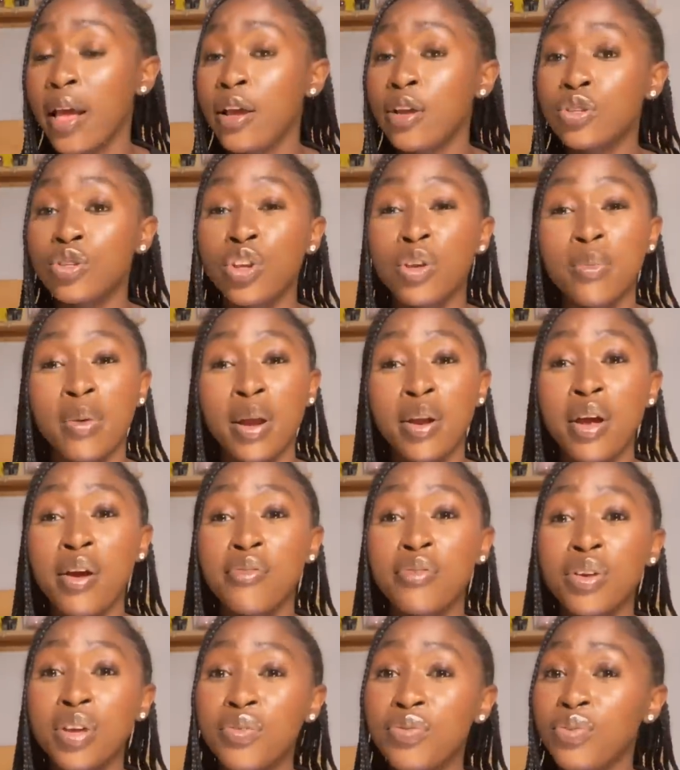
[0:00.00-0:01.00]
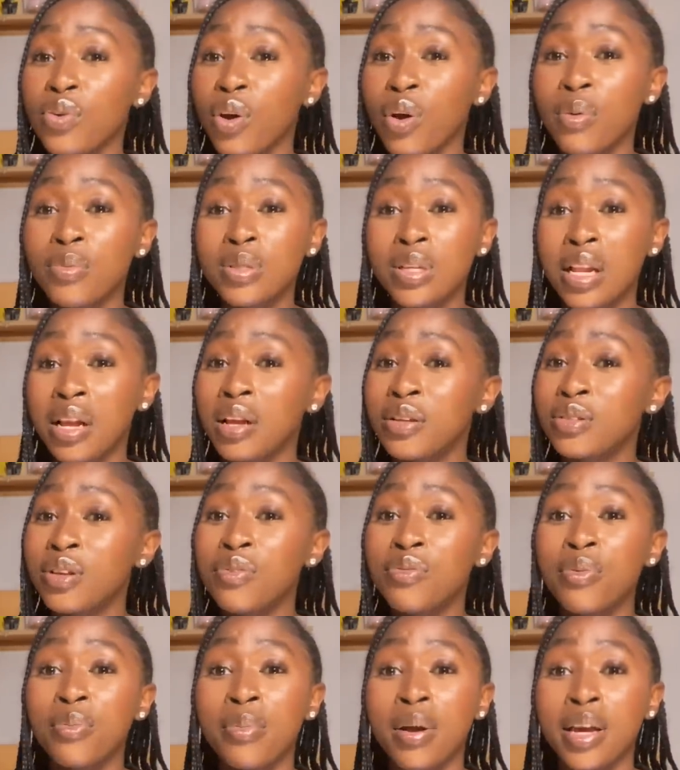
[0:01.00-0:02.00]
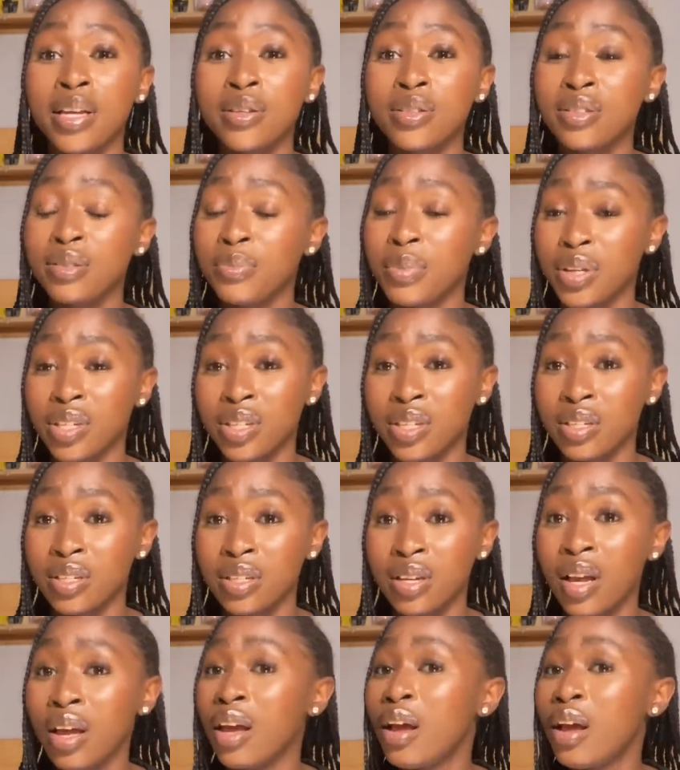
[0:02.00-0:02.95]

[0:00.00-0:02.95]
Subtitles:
So you might not even, if you're coming to Canada, don't even buy bedsheets.